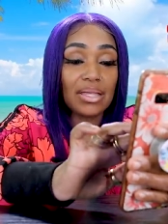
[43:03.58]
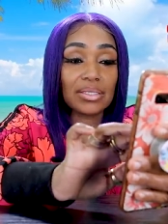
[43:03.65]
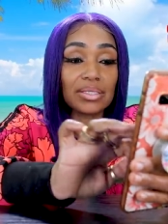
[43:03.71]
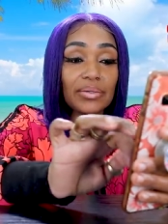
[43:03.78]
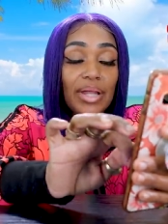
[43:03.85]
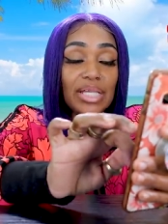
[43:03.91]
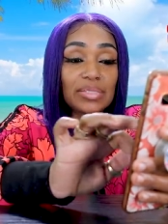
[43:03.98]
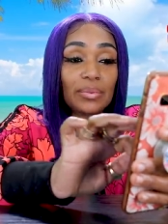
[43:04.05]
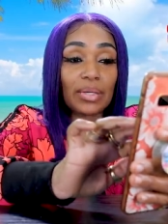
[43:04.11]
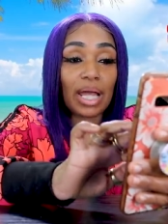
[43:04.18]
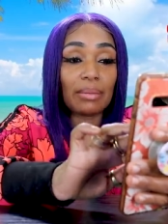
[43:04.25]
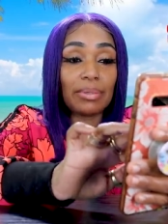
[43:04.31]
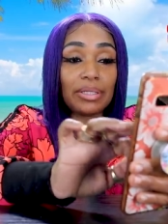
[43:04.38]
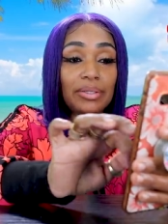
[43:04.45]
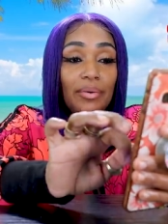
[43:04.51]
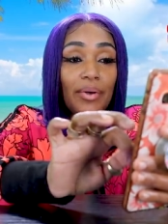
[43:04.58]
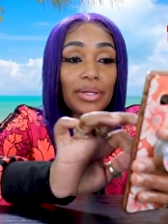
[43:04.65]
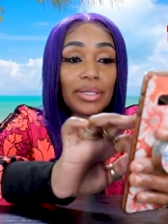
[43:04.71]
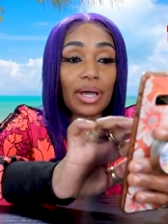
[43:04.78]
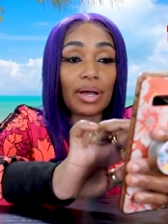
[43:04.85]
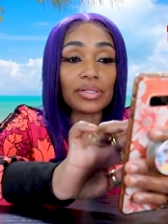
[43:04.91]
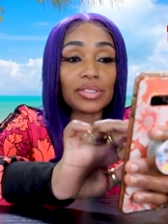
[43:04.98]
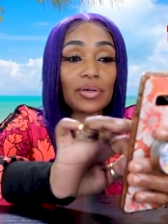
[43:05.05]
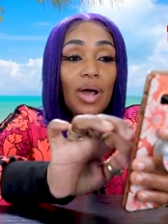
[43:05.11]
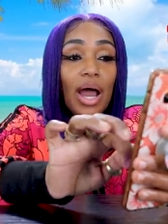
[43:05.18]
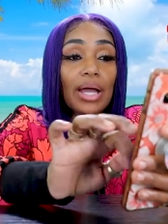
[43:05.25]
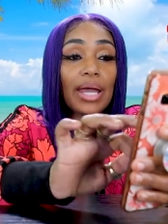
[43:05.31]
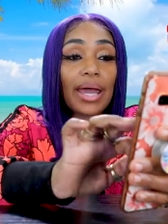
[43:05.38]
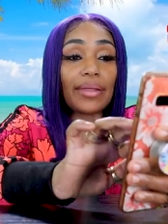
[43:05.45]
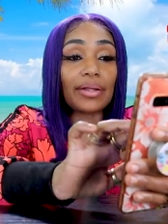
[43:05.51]
So that's what I be doing, y'all. So
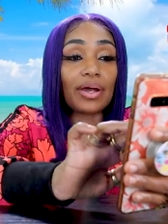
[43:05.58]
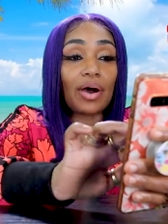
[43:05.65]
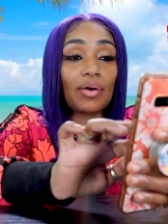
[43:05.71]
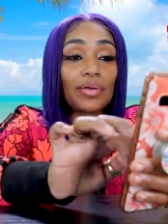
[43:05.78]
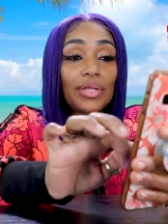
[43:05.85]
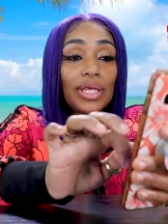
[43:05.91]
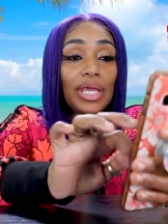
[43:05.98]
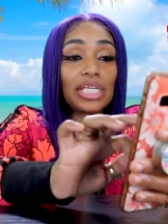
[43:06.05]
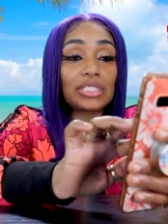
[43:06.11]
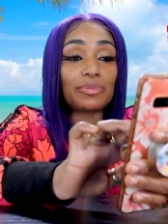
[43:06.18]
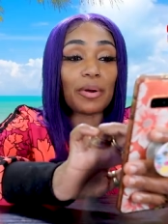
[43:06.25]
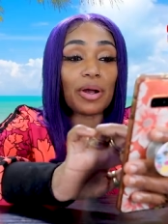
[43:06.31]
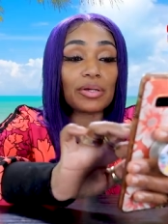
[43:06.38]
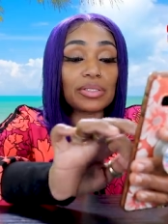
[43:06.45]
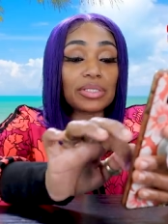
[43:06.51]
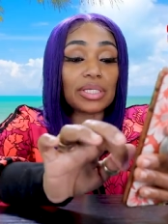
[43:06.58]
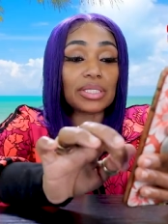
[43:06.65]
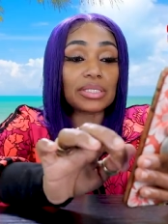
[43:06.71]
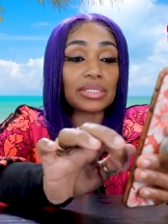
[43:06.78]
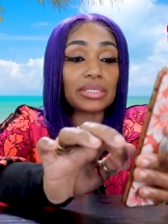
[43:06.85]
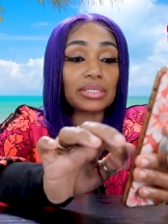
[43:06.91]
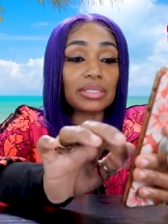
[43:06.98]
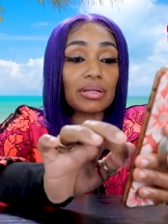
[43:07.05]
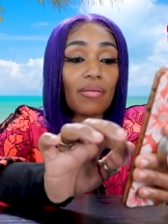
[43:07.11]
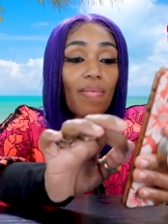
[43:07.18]
I gotta go to each person's